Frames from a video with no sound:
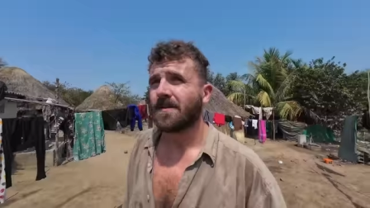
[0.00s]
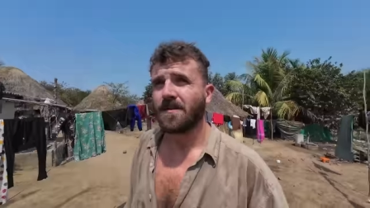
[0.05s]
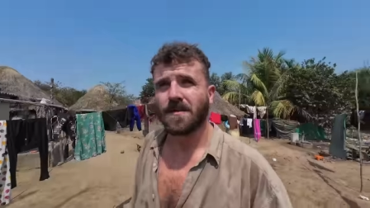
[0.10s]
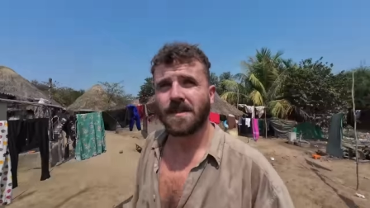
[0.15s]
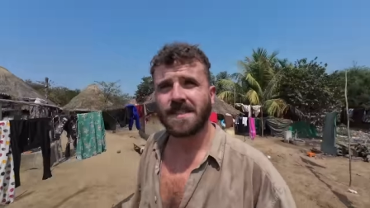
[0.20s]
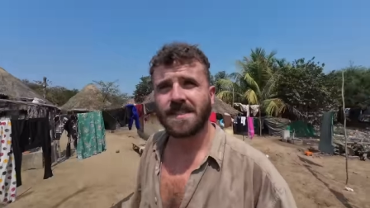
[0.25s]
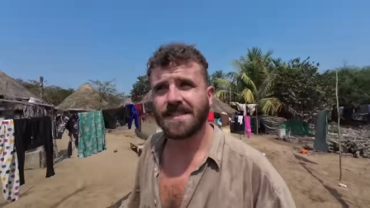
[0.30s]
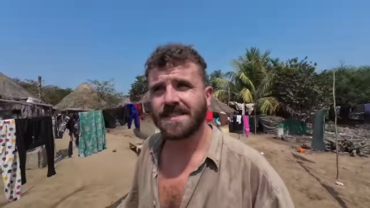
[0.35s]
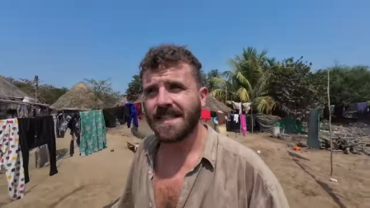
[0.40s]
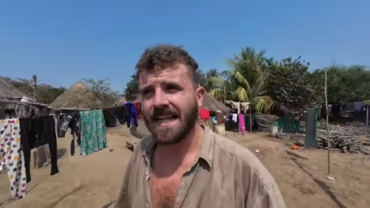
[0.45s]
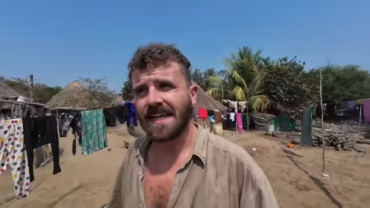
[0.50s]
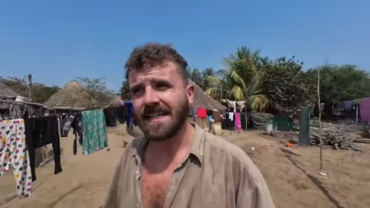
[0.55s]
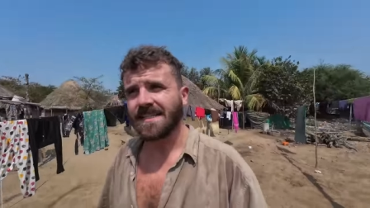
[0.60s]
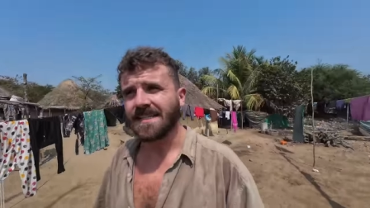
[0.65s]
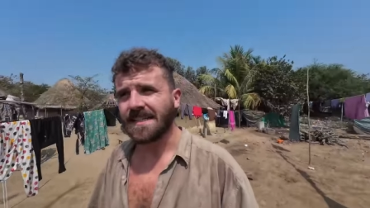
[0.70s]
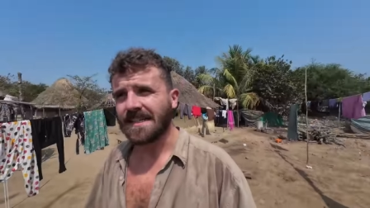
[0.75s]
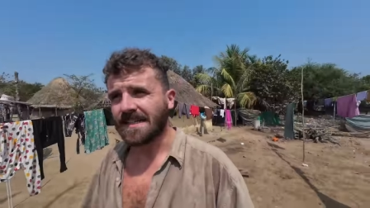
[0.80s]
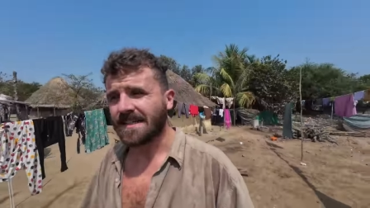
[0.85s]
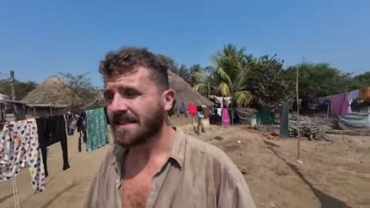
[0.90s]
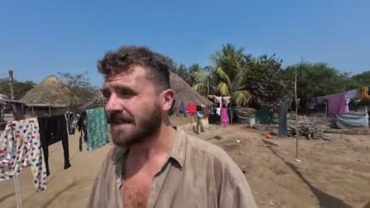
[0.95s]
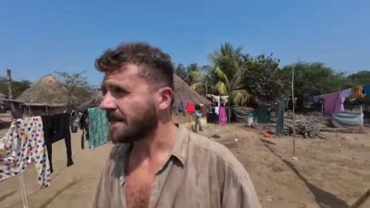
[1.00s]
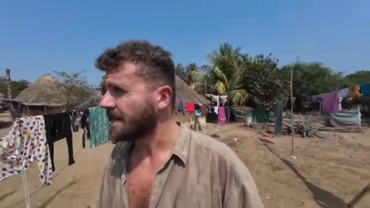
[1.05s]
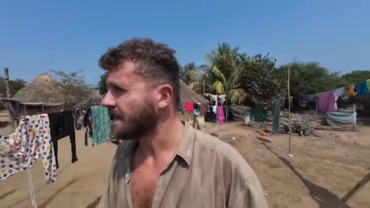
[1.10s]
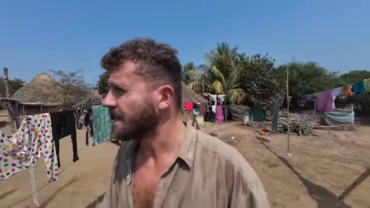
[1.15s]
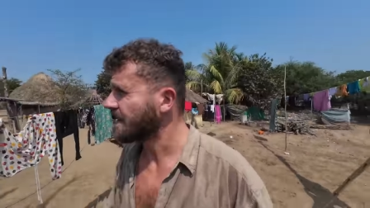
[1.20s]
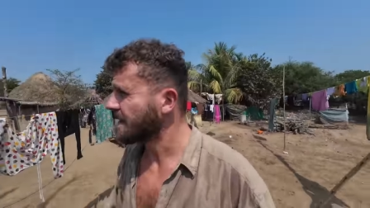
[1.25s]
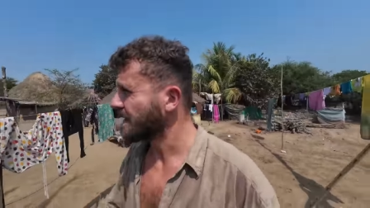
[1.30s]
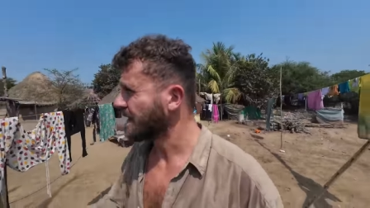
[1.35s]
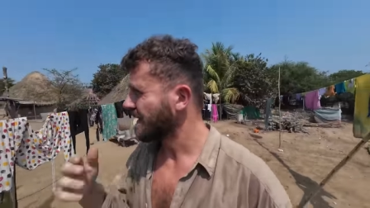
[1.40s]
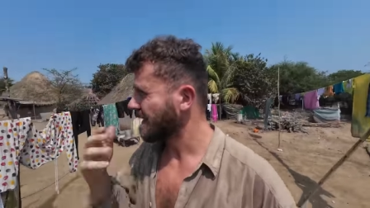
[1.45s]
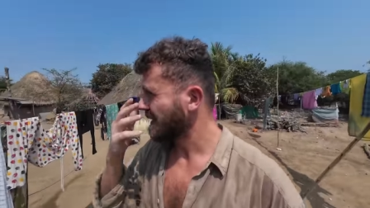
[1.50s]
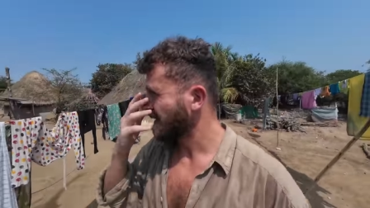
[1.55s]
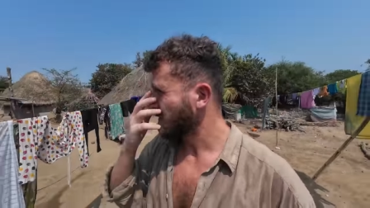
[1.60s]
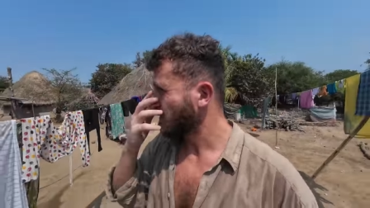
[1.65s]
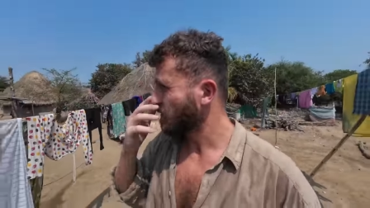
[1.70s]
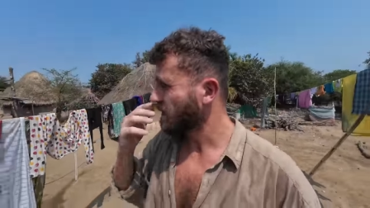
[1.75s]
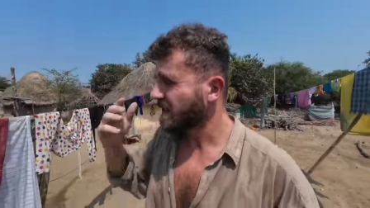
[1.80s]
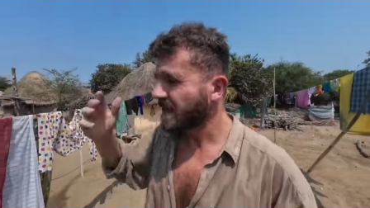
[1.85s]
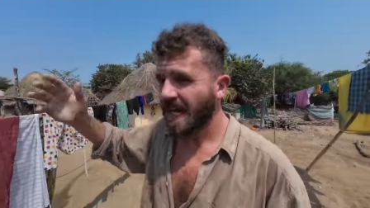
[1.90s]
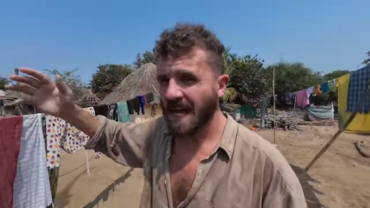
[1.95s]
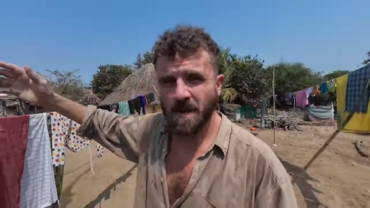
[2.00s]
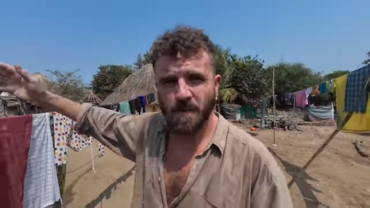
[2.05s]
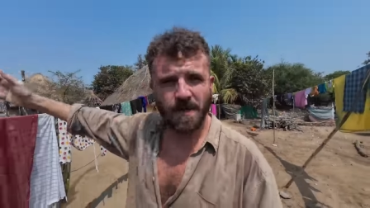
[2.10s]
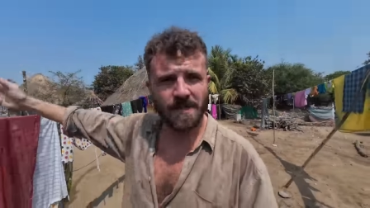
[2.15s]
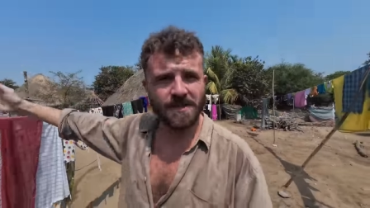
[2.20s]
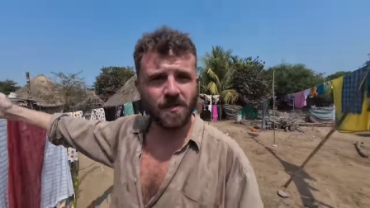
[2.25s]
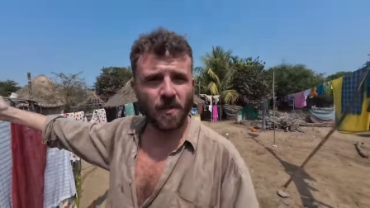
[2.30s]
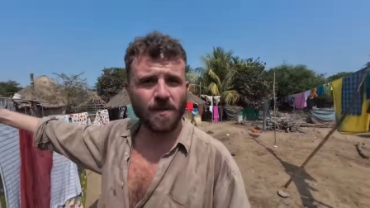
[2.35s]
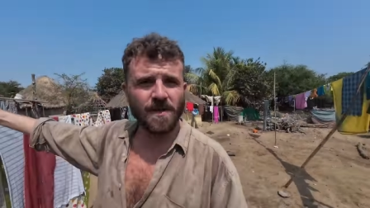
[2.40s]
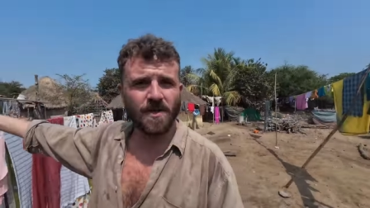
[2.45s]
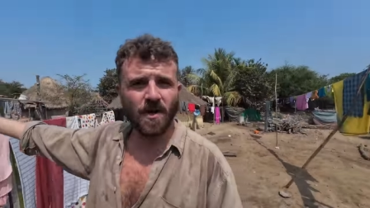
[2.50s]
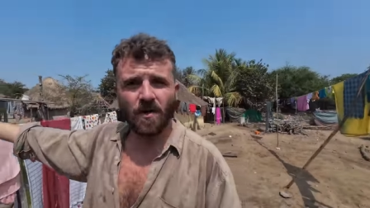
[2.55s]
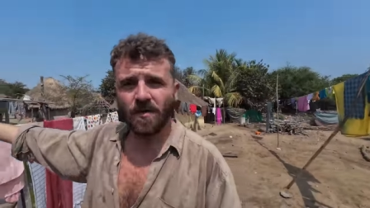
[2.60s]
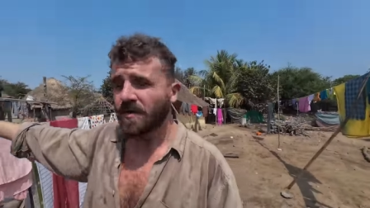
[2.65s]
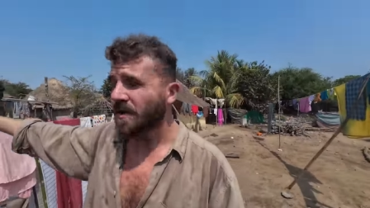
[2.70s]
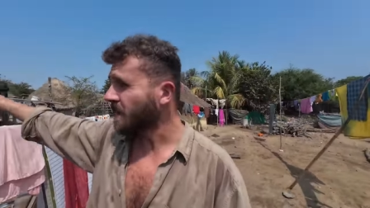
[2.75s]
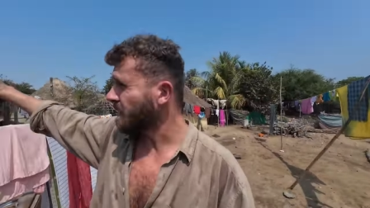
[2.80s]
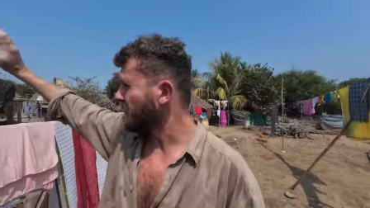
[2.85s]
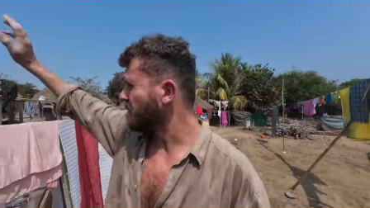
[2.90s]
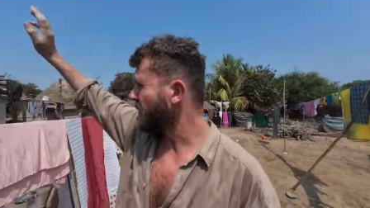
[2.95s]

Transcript: Well, this is Lanka. We came, we saw, we conquered.